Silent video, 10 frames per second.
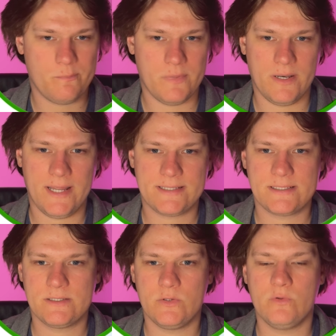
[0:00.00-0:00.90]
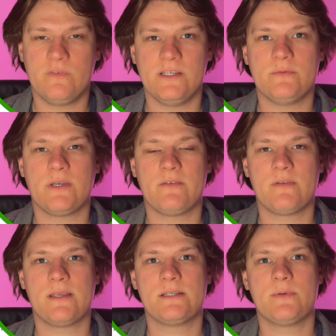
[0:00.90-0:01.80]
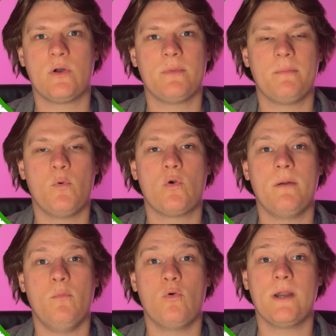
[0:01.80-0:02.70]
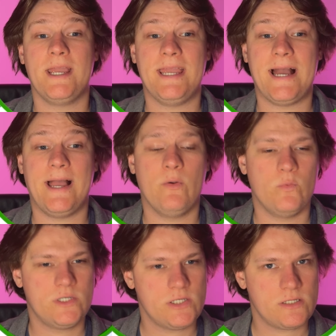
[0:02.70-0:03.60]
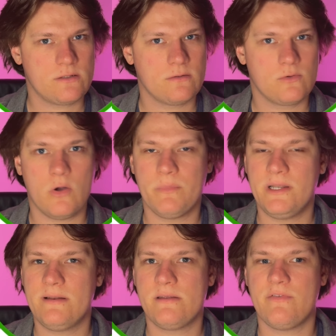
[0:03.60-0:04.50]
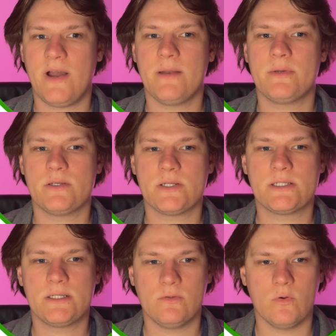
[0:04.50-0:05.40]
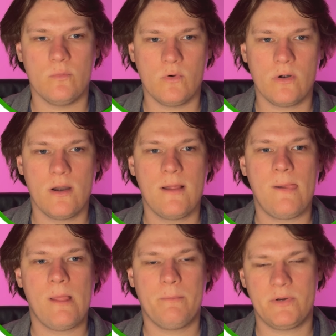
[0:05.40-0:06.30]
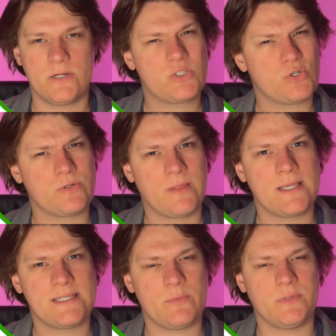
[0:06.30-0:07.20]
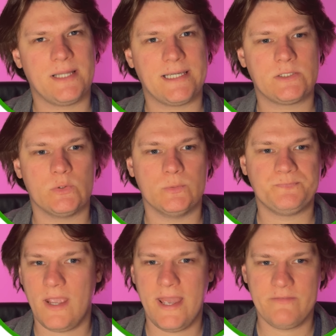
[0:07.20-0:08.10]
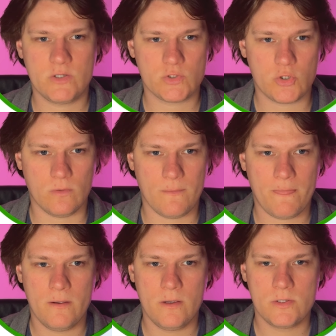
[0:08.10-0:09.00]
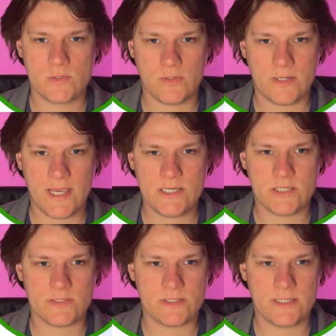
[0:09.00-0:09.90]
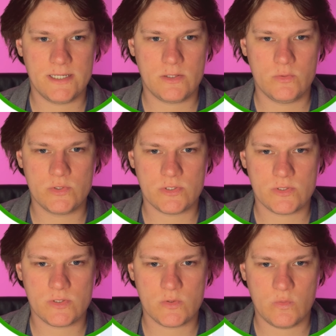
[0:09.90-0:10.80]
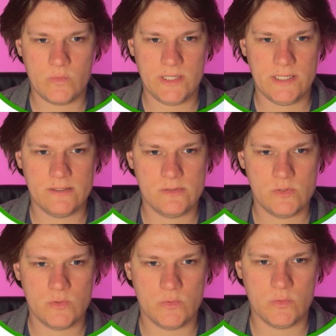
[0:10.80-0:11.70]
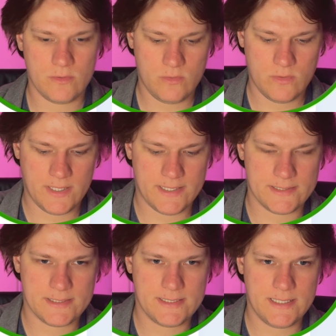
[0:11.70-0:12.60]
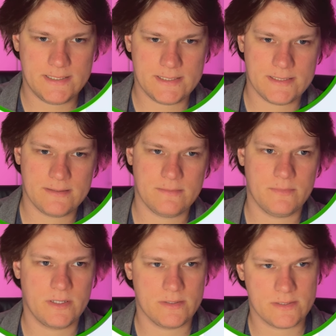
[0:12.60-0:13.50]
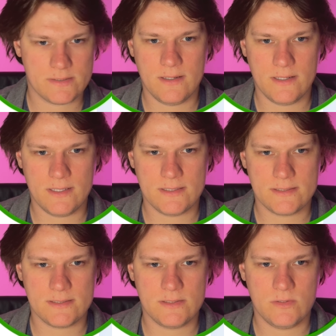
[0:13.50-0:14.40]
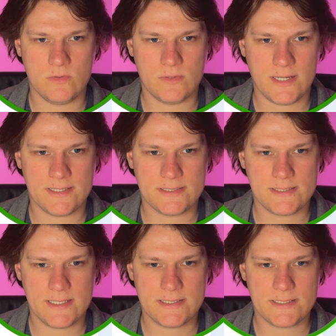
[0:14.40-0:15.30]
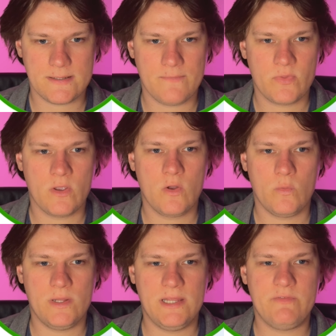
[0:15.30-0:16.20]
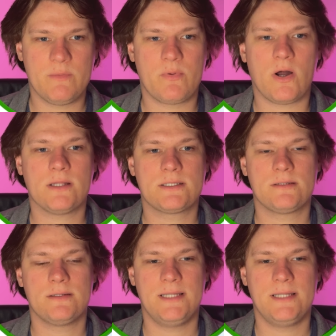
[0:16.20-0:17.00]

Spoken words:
But that's the new Facebook. Everything's becoming more and more AI, which is completely fine because they still know more. But there are certain things that we'd like to have in control. So locations, inclusions, we do United States because it is the United States. We leave it broad.